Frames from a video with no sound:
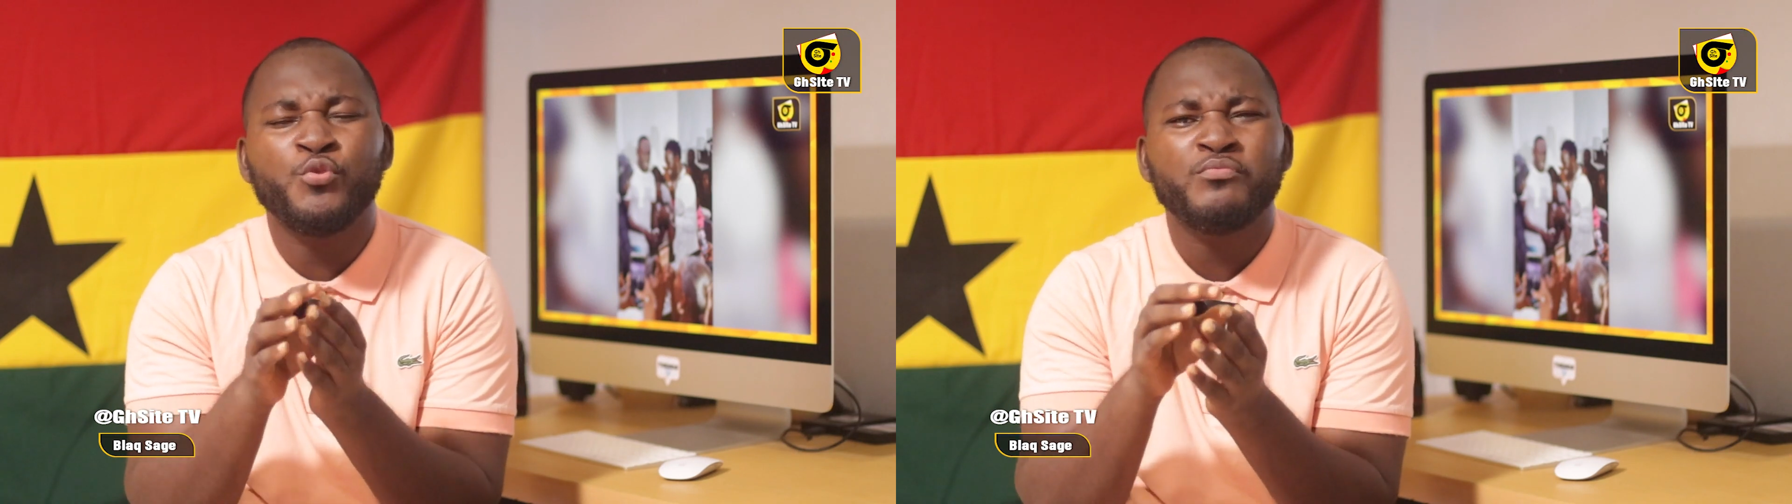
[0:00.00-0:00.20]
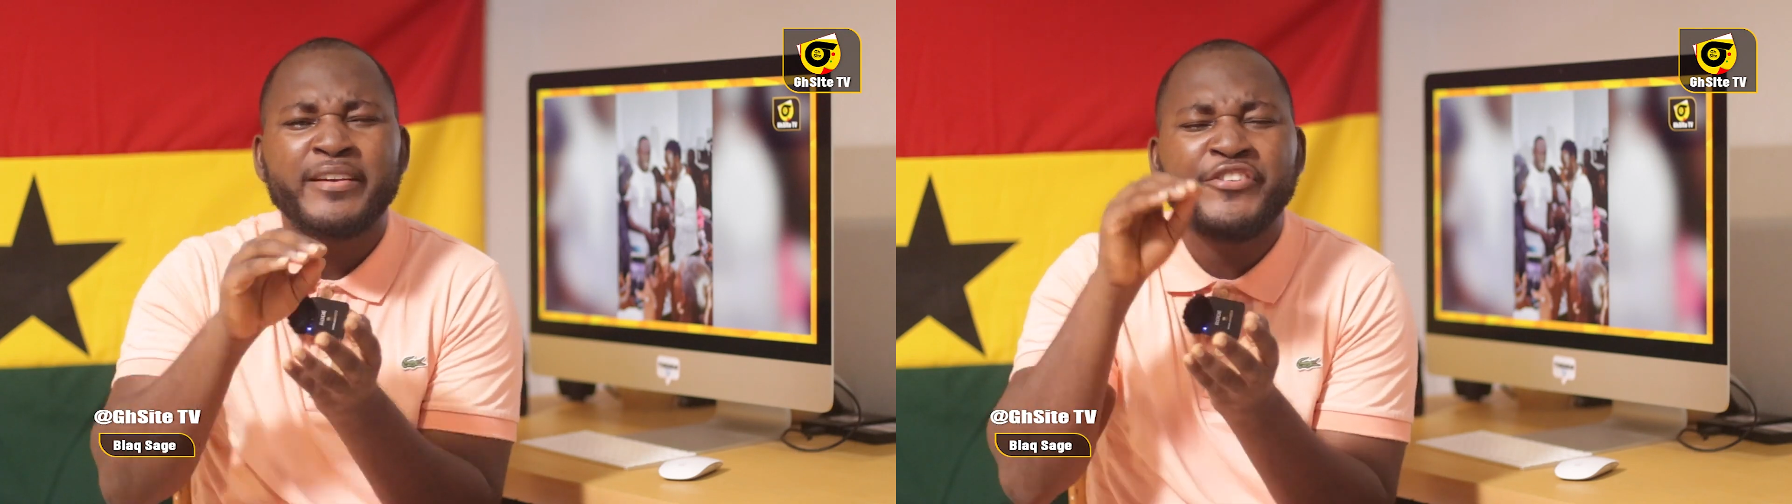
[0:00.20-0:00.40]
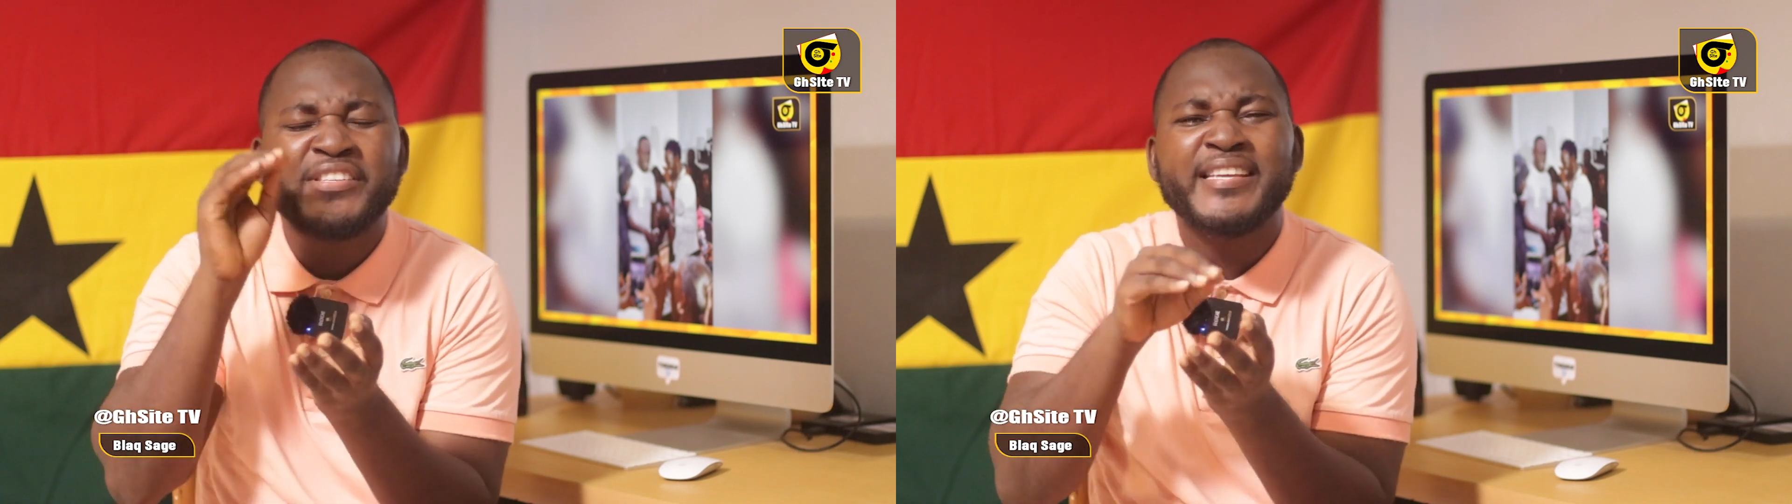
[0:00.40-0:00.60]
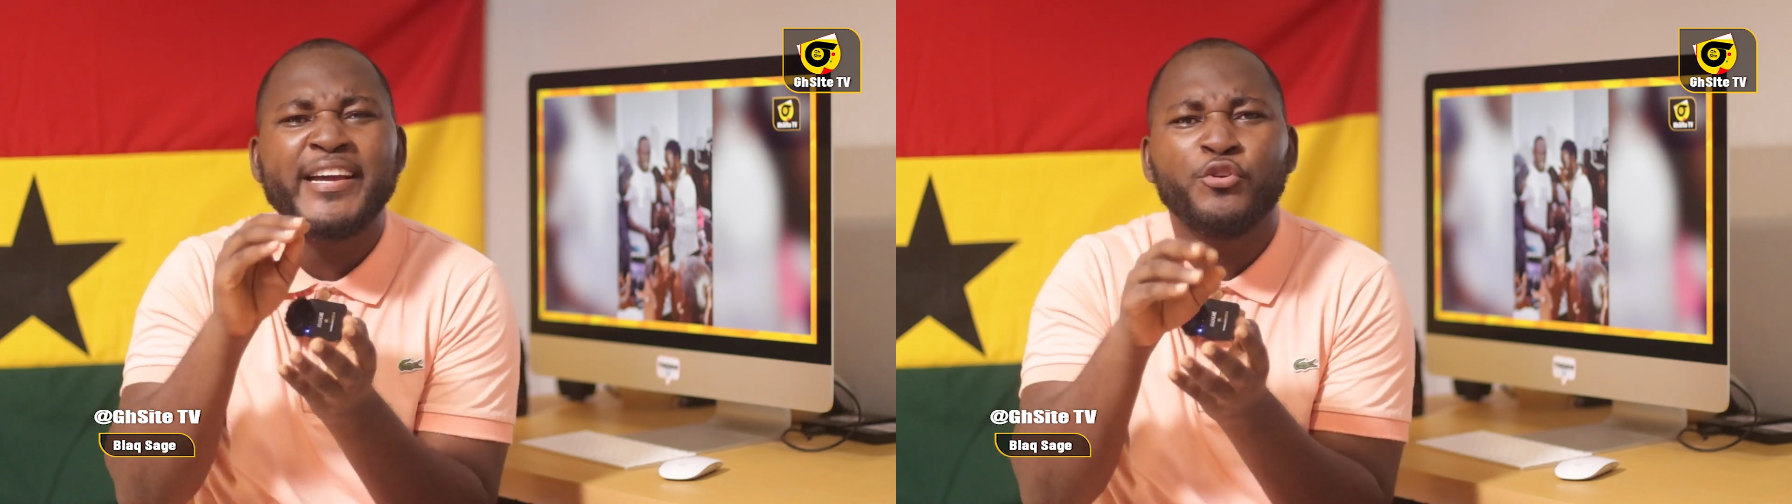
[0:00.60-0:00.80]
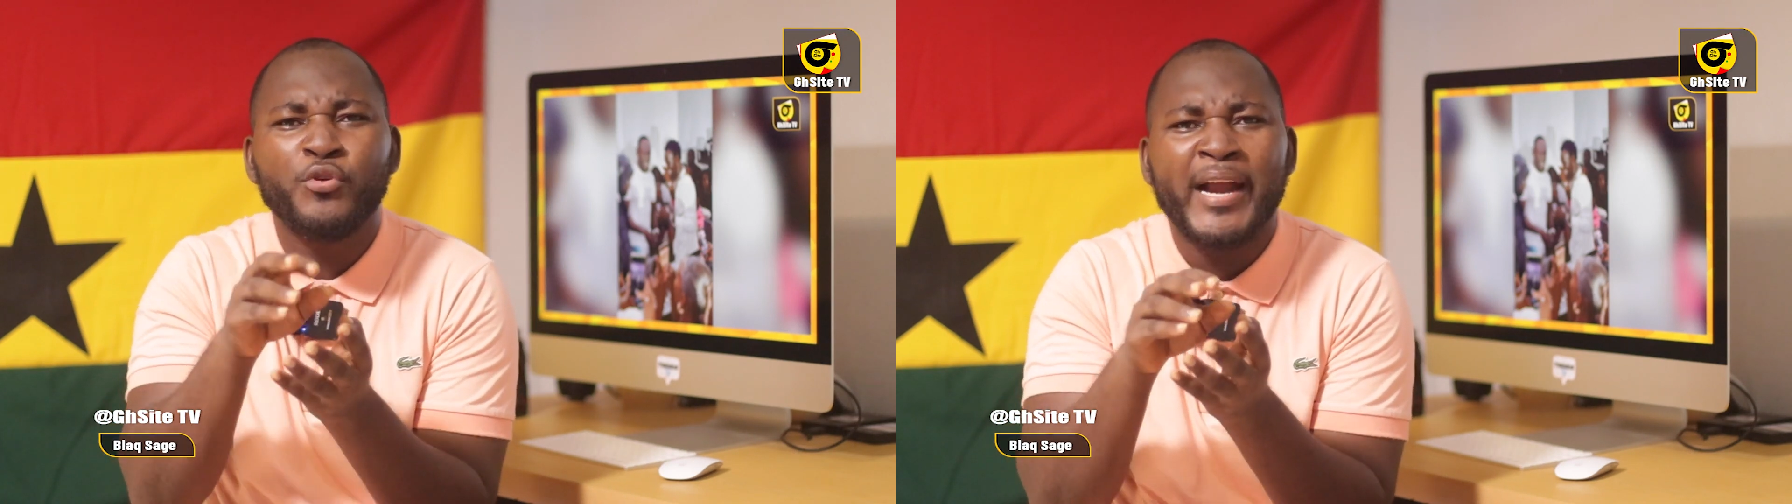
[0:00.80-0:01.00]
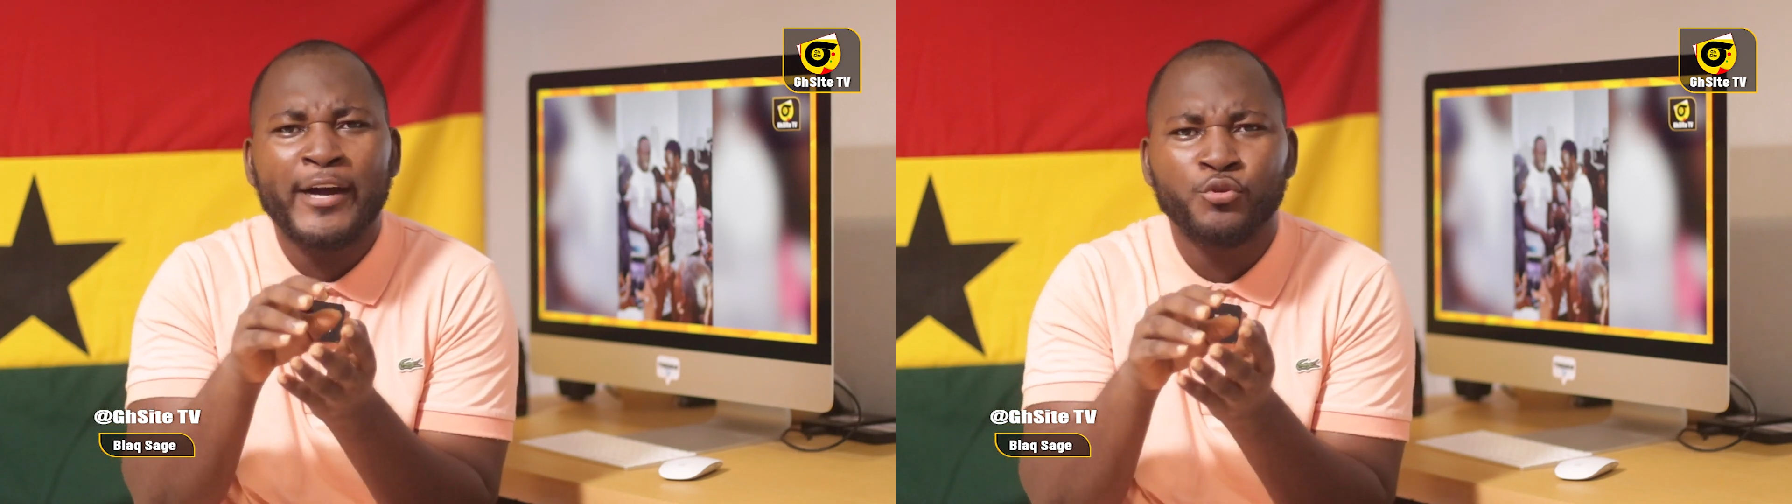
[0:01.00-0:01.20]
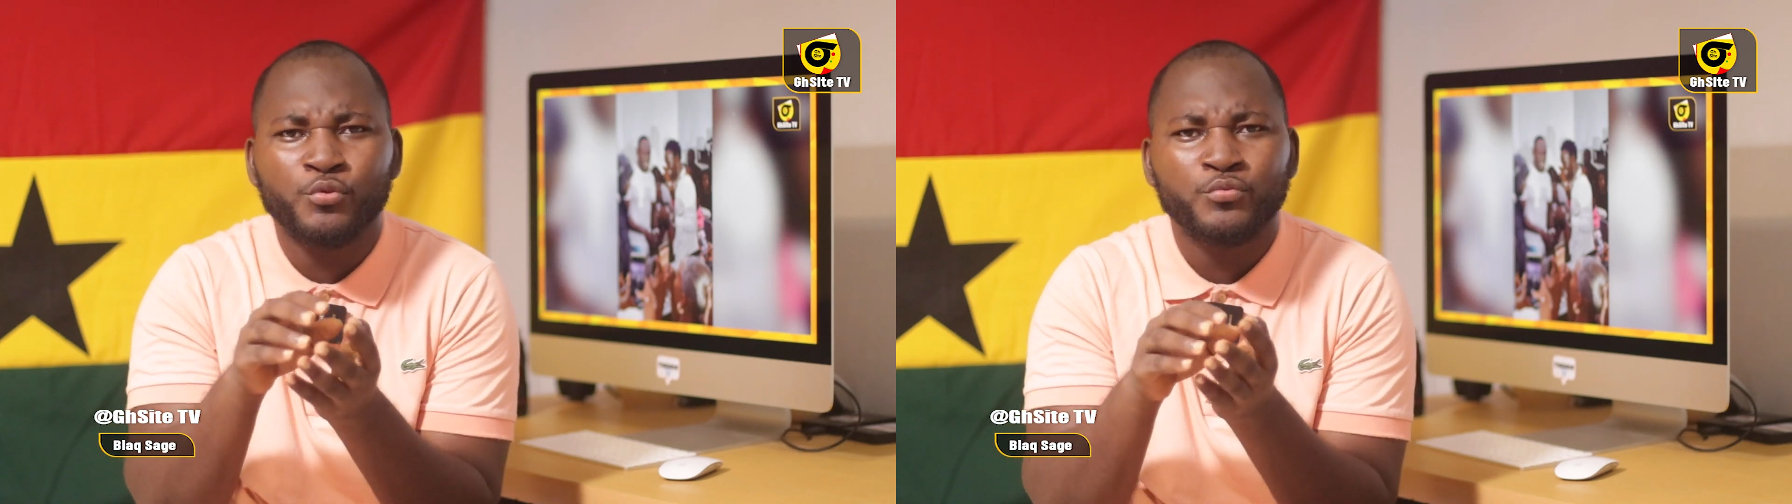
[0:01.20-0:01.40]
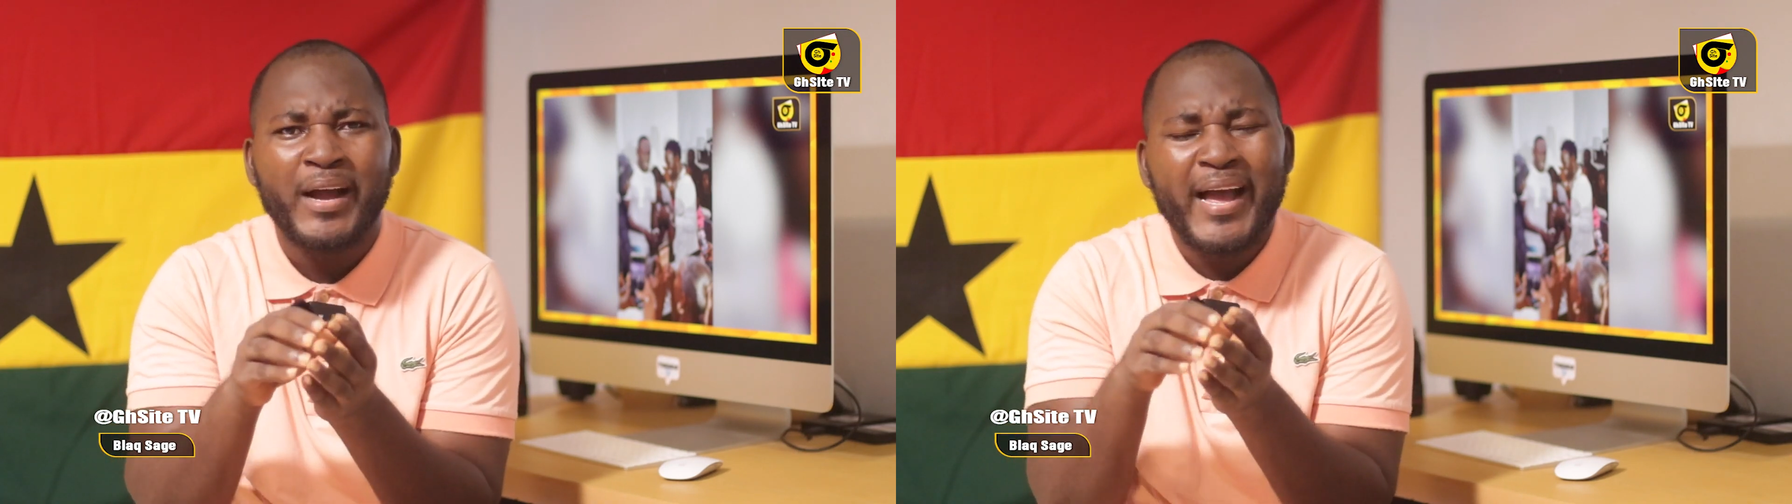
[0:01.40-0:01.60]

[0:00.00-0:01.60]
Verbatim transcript: know Cristiano Ronaldo